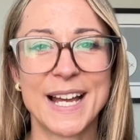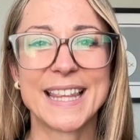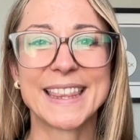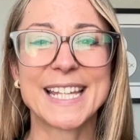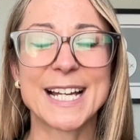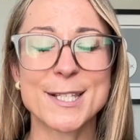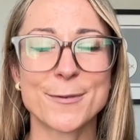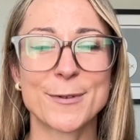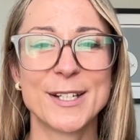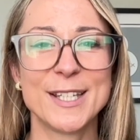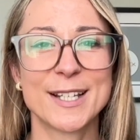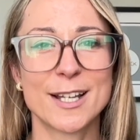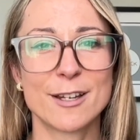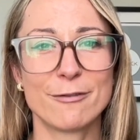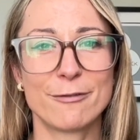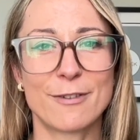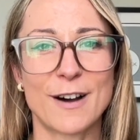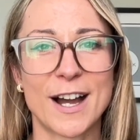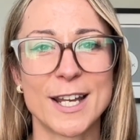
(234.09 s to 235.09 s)
That's where you can
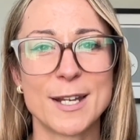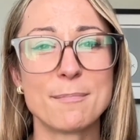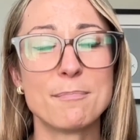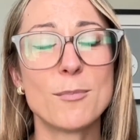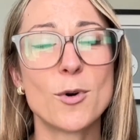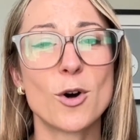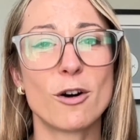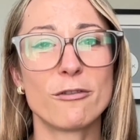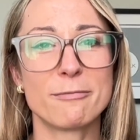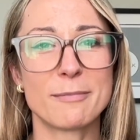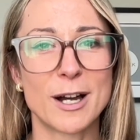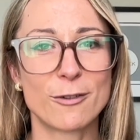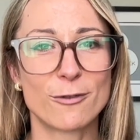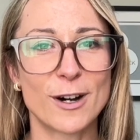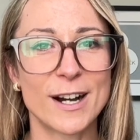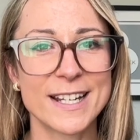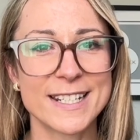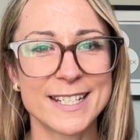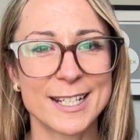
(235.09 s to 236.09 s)
find more of my
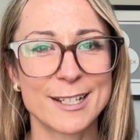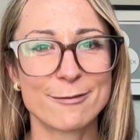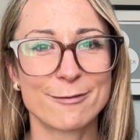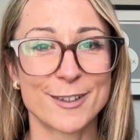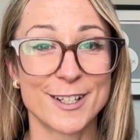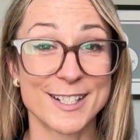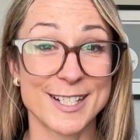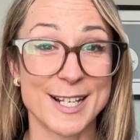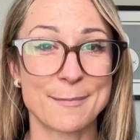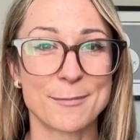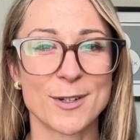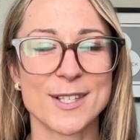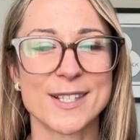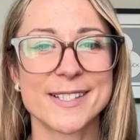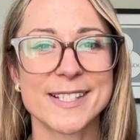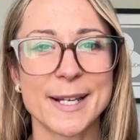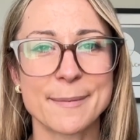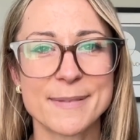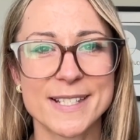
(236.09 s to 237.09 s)
writing, for example, on
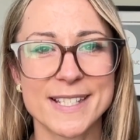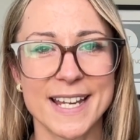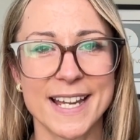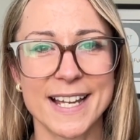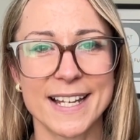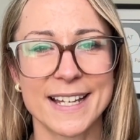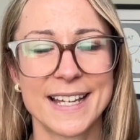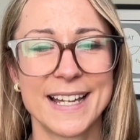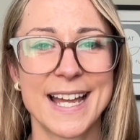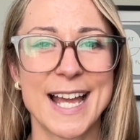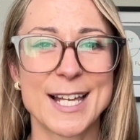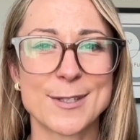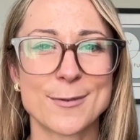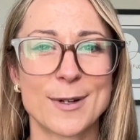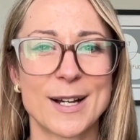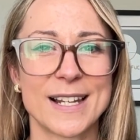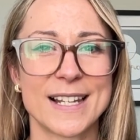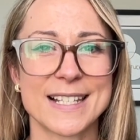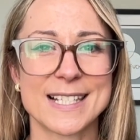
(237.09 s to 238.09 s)
Substack, as
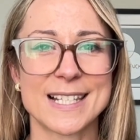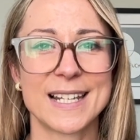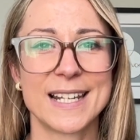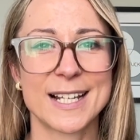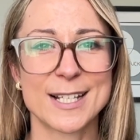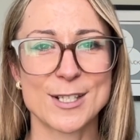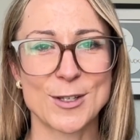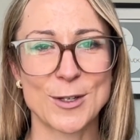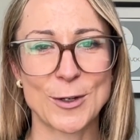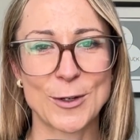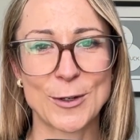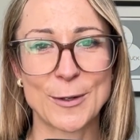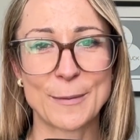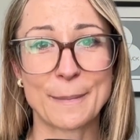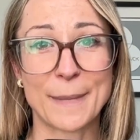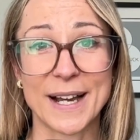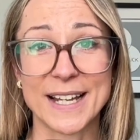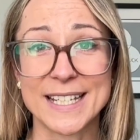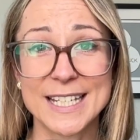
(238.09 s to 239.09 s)
well as links to
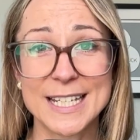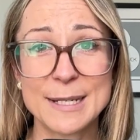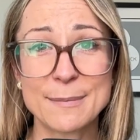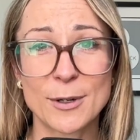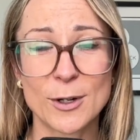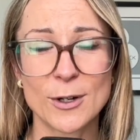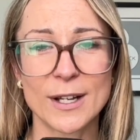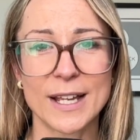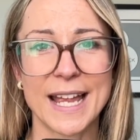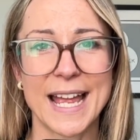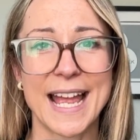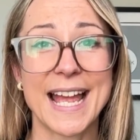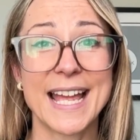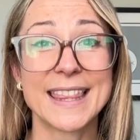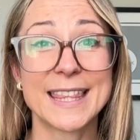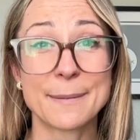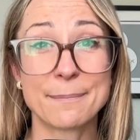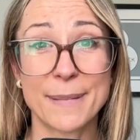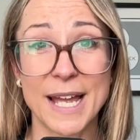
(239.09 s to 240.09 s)
my ebook
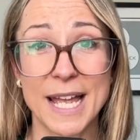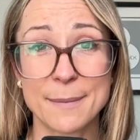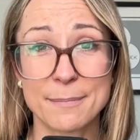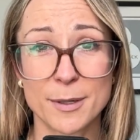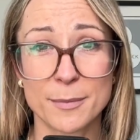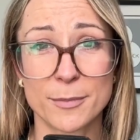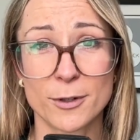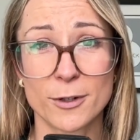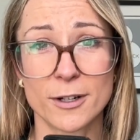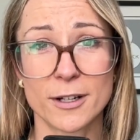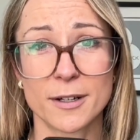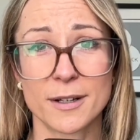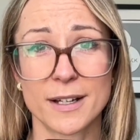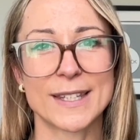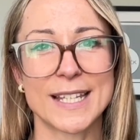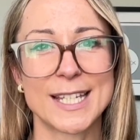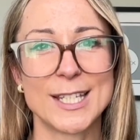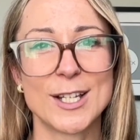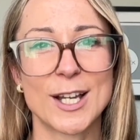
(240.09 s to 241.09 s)
and the paper book
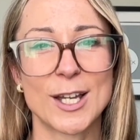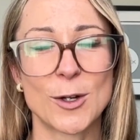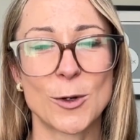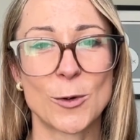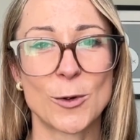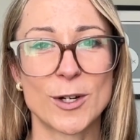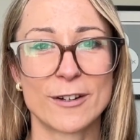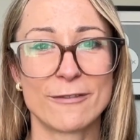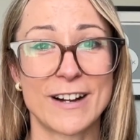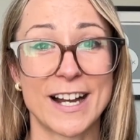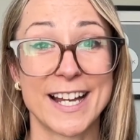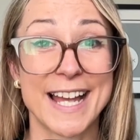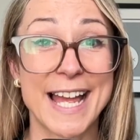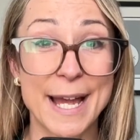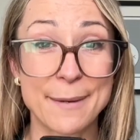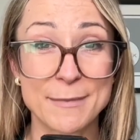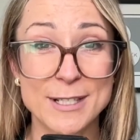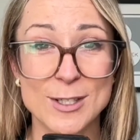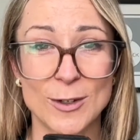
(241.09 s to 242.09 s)
that you can order via
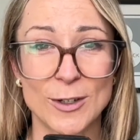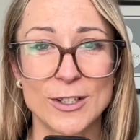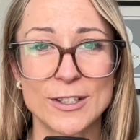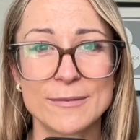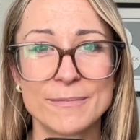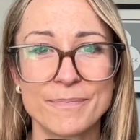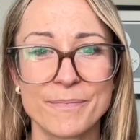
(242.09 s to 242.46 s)
Amazon.